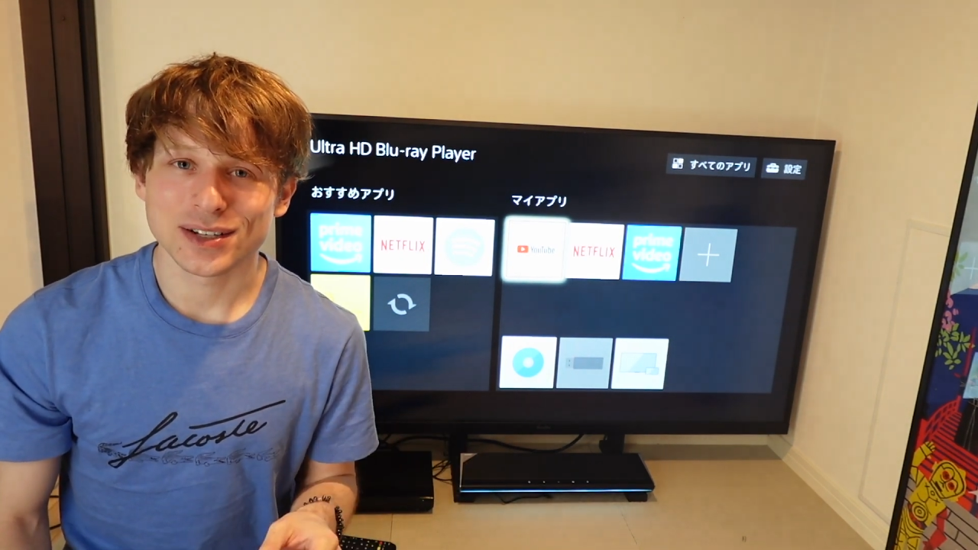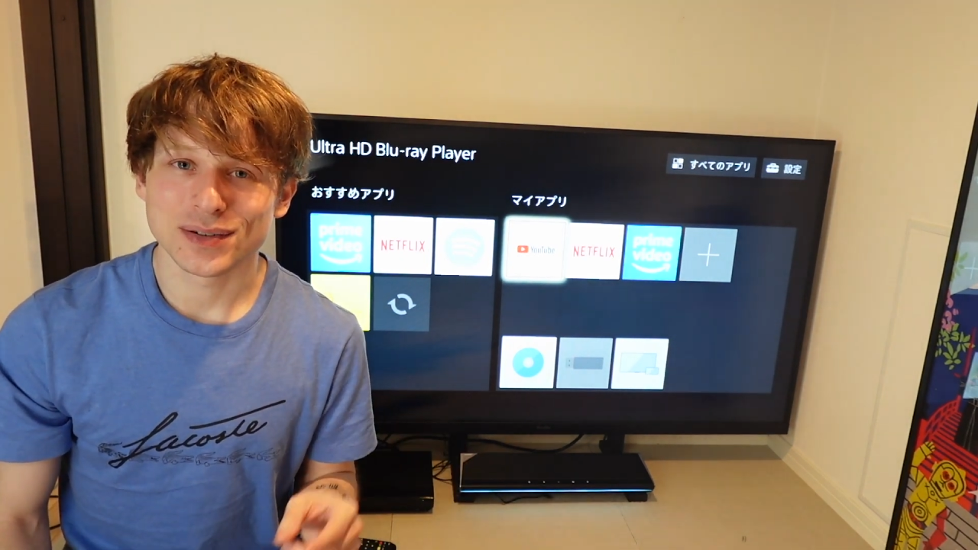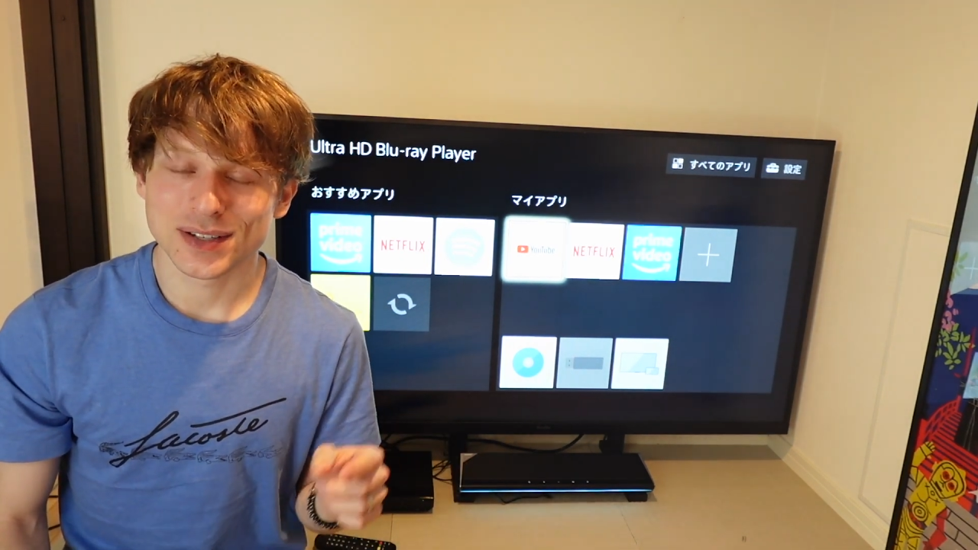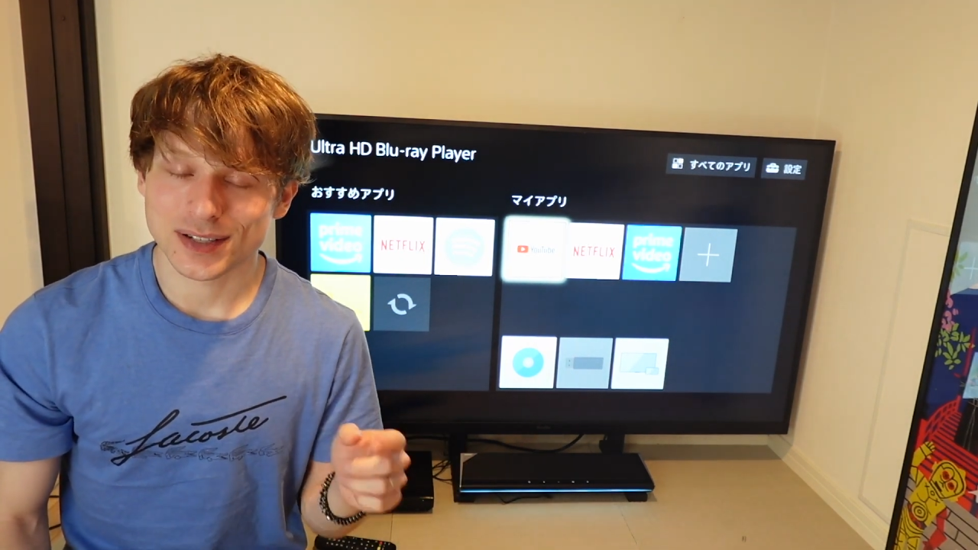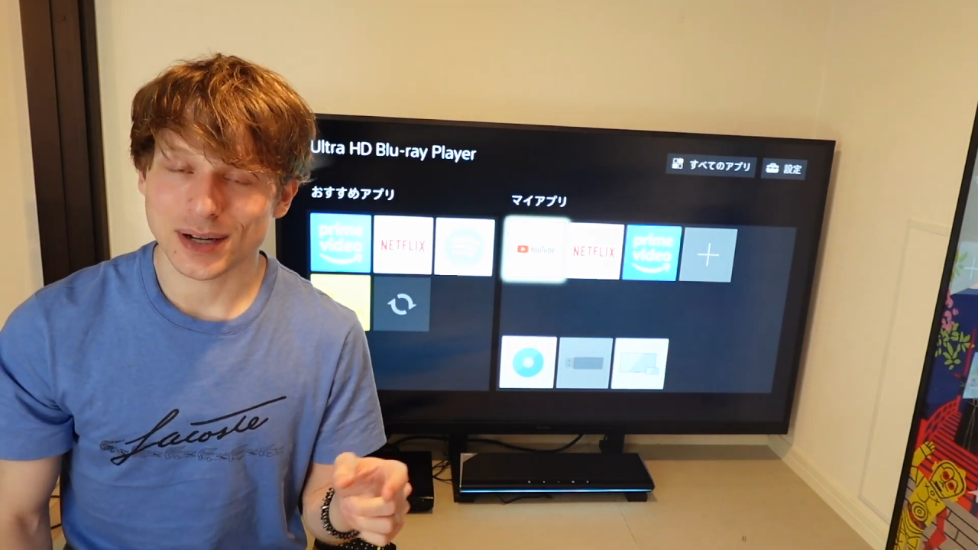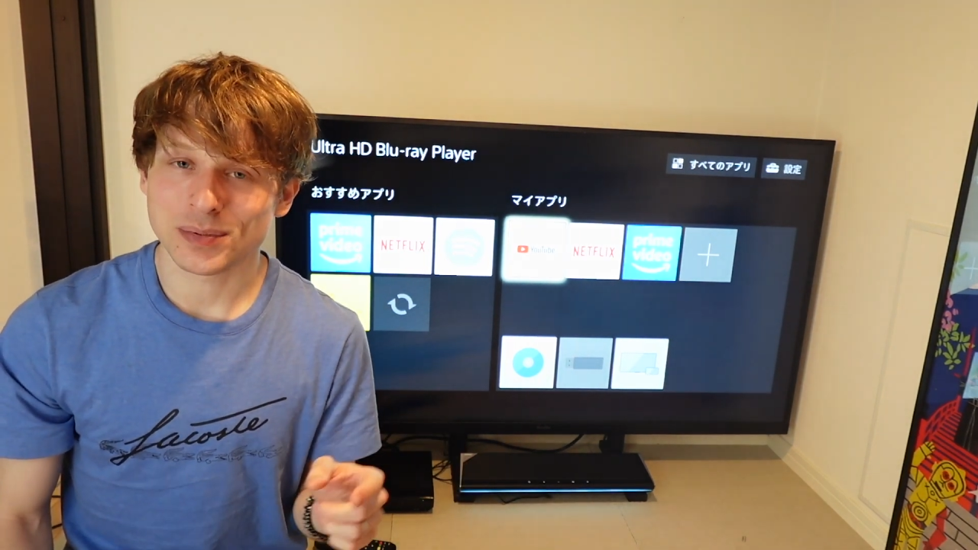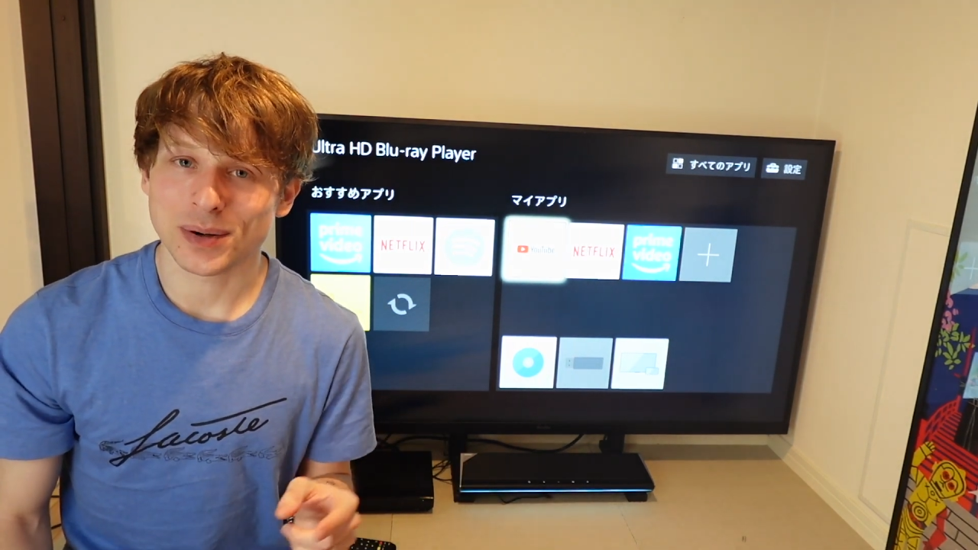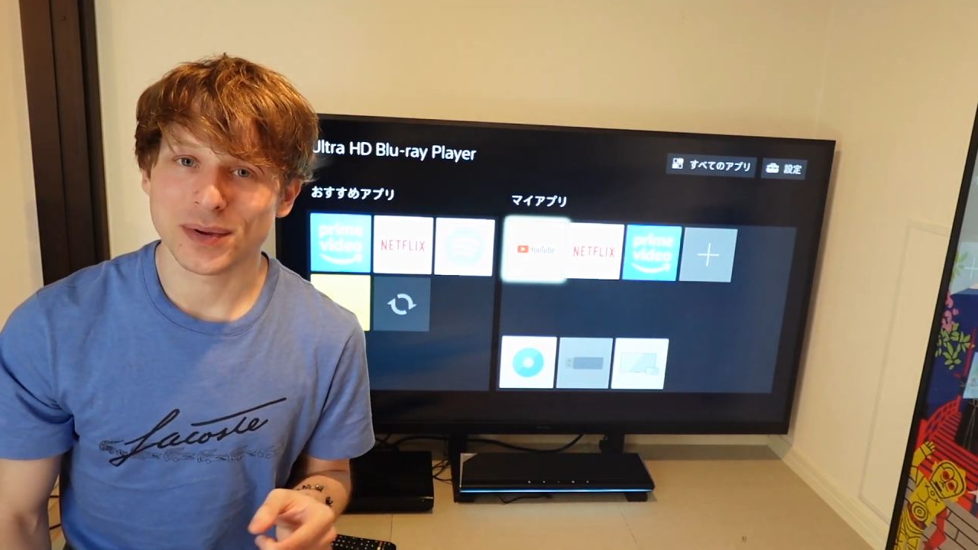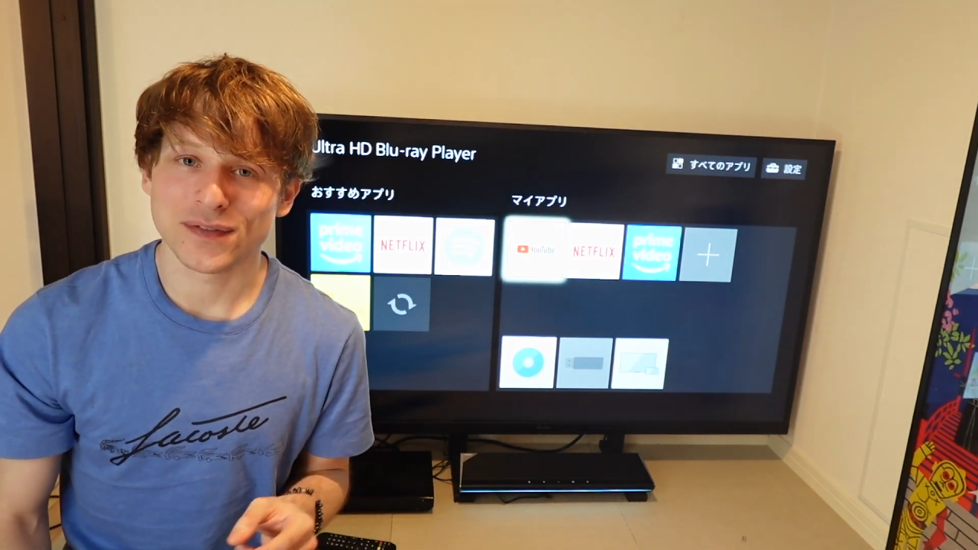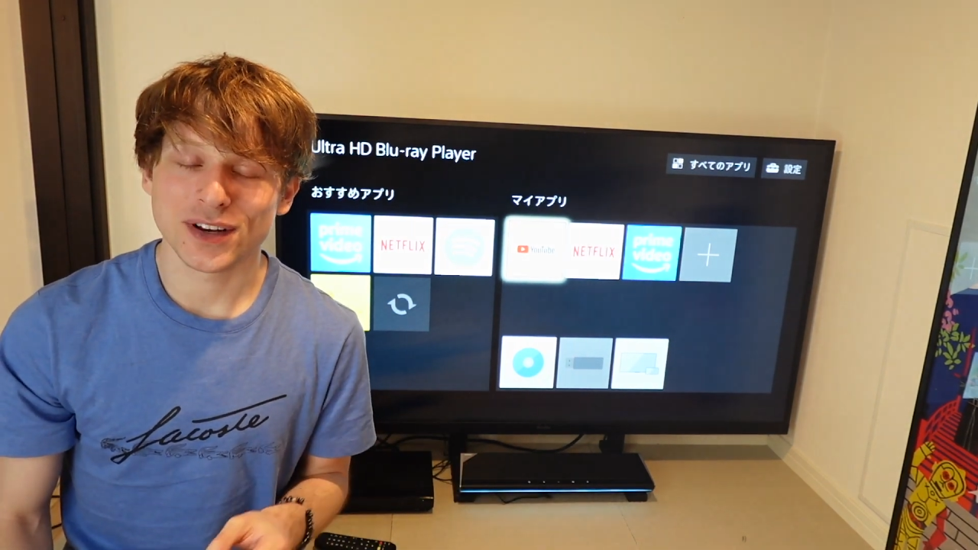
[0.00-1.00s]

you this upcoming